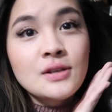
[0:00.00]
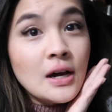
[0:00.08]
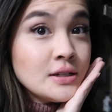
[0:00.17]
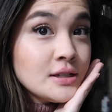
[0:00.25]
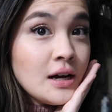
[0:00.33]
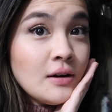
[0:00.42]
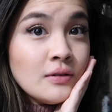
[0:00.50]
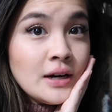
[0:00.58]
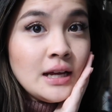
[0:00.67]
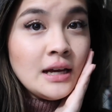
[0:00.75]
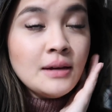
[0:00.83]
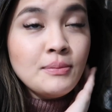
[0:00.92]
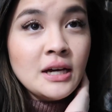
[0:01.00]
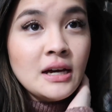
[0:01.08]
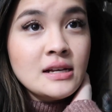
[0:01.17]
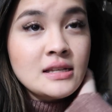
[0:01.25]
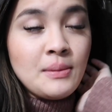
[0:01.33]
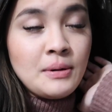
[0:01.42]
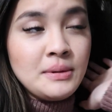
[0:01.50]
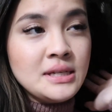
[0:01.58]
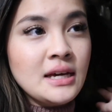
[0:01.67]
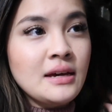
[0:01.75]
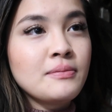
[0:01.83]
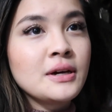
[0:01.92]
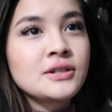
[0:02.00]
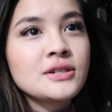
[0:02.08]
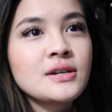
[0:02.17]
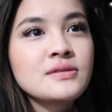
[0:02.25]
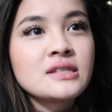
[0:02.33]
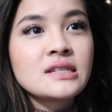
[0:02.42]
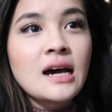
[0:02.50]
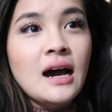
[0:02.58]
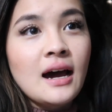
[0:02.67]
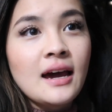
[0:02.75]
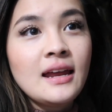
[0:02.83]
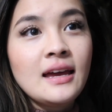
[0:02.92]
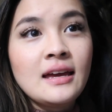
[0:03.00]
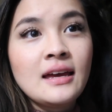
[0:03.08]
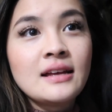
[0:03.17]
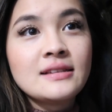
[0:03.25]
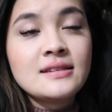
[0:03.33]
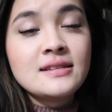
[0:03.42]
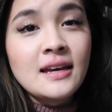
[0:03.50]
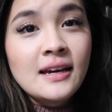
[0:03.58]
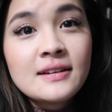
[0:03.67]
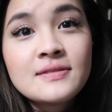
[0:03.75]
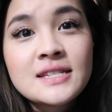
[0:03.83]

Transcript: so I just got ready because I'm gonna be taking pictures outside. It's negative